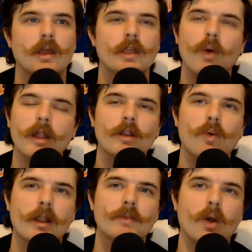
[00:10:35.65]
You want to know
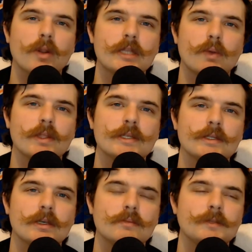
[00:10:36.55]
what I'm noticing with
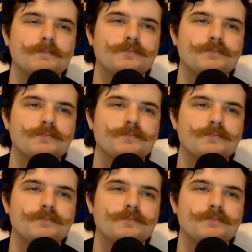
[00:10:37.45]
Sims?